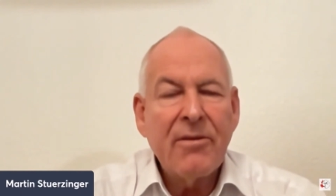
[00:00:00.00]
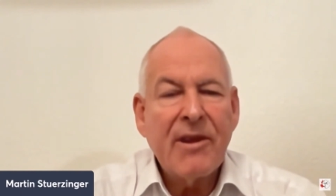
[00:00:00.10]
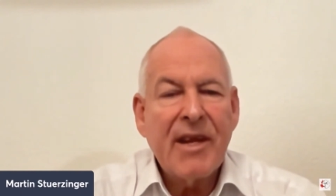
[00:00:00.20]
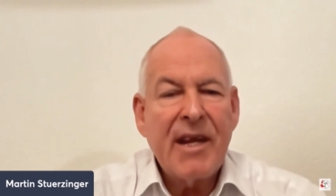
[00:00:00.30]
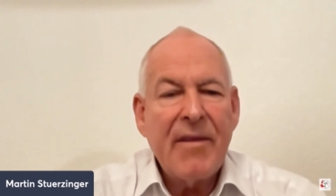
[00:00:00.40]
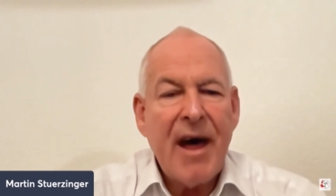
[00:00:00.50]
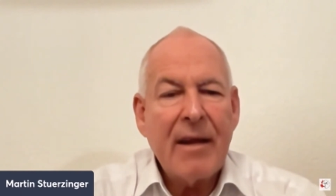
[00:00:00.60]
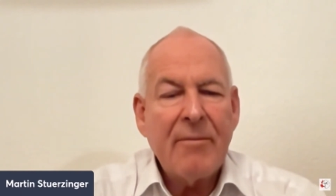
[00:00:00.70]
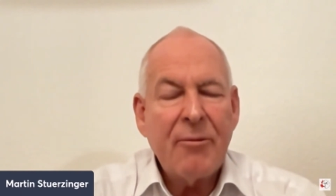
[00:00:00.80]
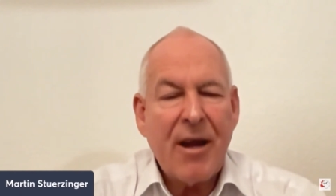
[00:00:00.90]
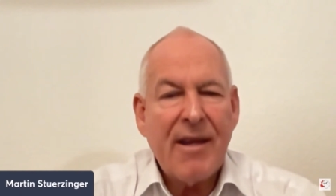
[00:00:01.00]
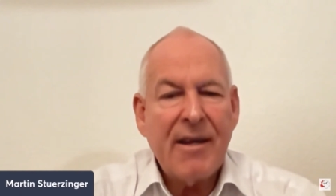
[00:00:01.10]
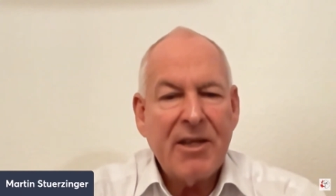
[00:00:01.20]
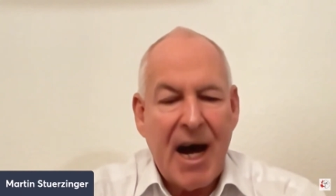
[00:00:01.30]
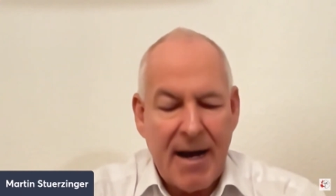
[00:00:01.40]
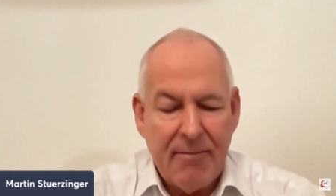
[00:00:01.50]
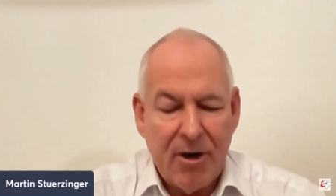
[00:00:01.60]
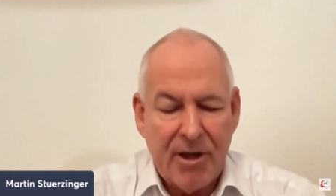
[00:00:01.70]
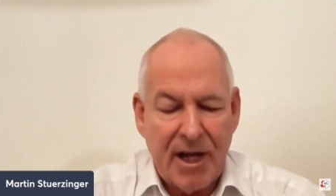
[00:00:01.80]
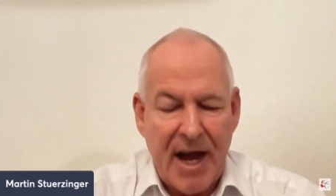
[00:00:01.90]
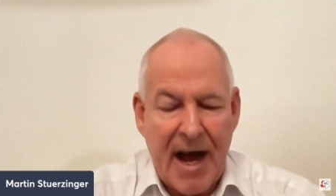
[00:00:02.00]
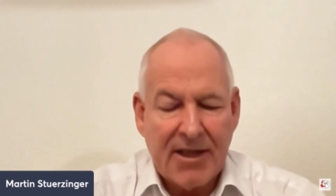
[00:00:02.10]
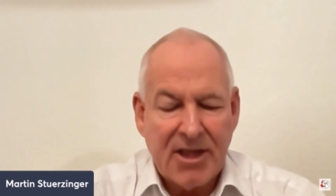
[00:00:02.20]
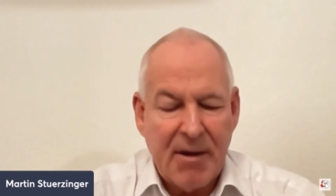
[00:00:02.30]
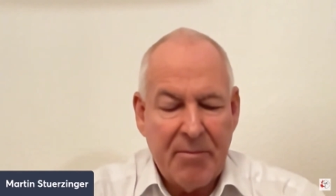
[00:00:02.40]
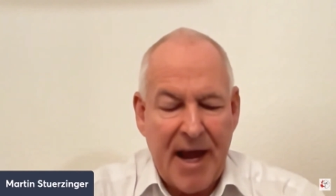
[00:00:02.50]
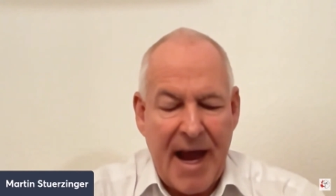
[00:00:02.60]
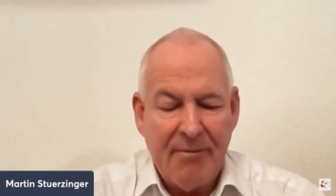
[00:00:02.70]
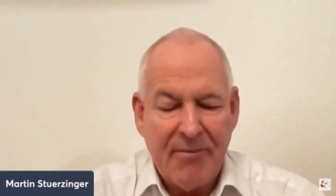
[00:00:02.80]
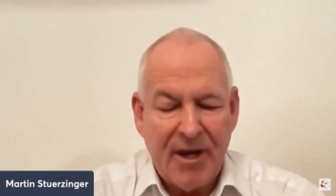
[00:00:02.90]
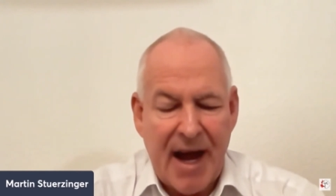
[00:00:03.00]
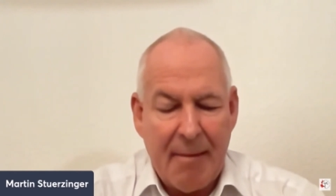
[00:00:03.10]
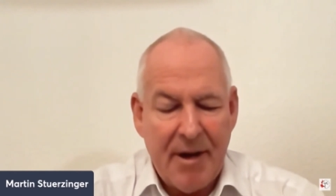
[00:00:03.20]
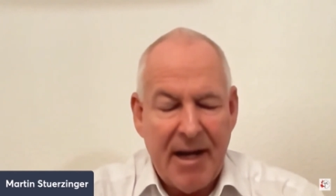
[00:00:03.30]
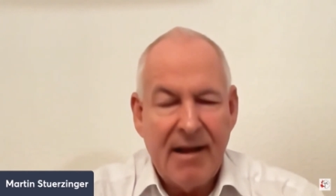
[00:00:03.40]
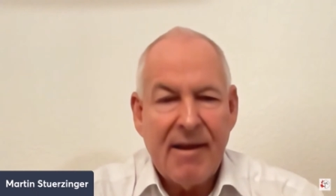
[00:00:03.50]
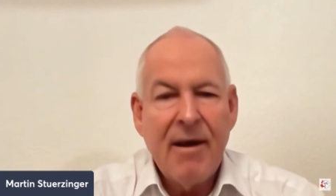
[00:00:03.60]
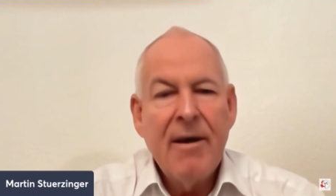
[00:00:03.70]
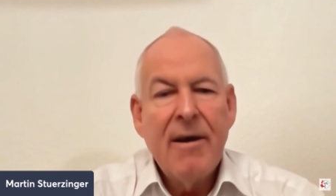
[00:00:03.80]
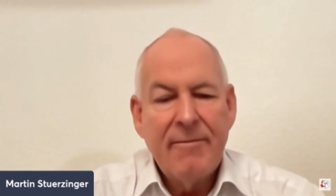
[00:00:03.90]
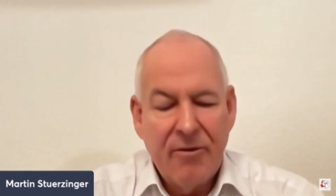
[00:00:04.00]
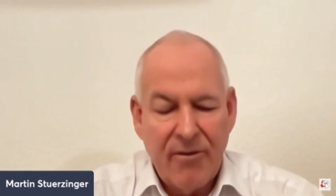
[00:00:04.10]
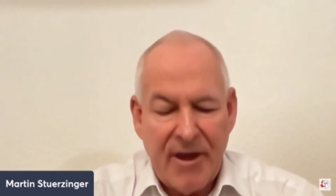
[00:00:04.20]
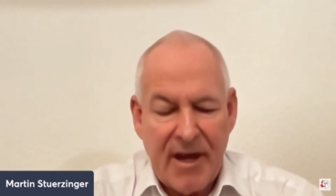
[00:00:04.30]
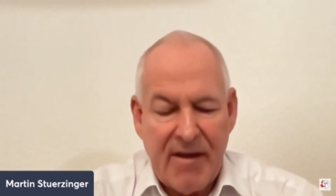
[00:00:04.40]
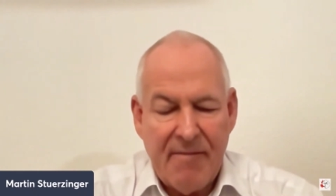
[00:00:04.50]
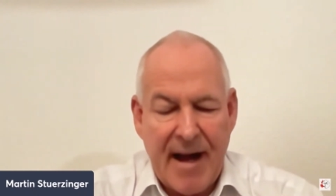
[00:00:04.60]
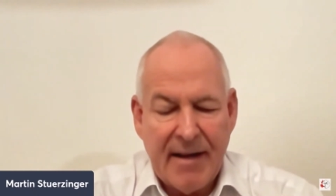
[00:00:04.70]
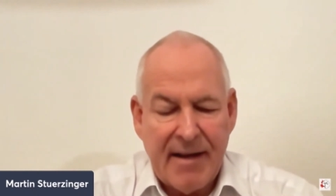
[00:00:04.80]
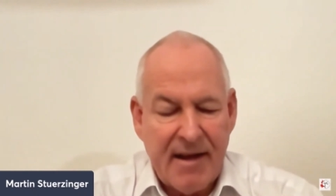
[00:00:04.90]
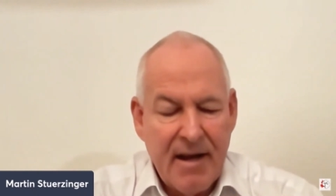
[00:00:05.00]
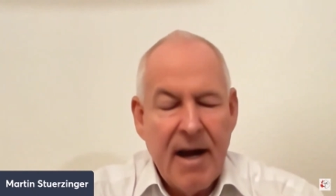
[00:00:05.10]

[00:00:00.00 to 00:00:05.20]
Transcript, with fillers: see that President Jayawardene actually blamed the Tamils for these events,